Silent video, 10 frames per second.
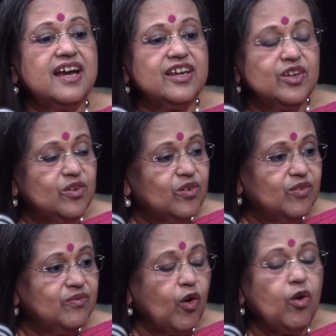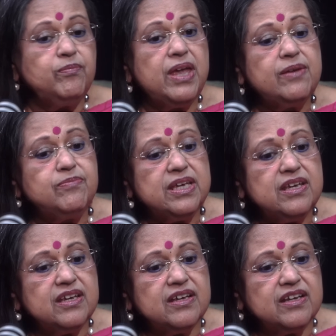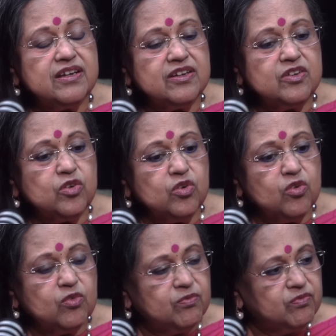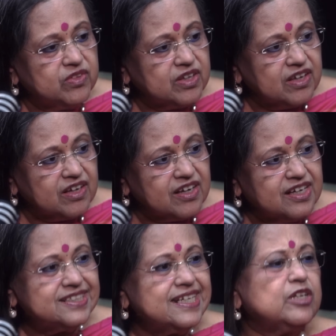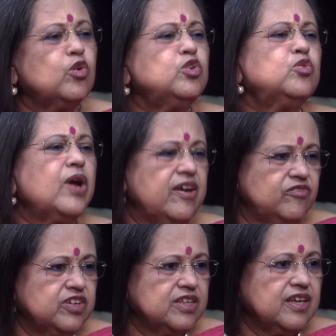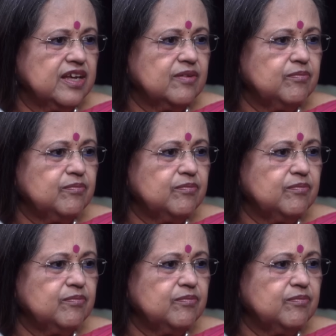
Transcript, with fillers: you know, or maybe you know it. Don't do everything.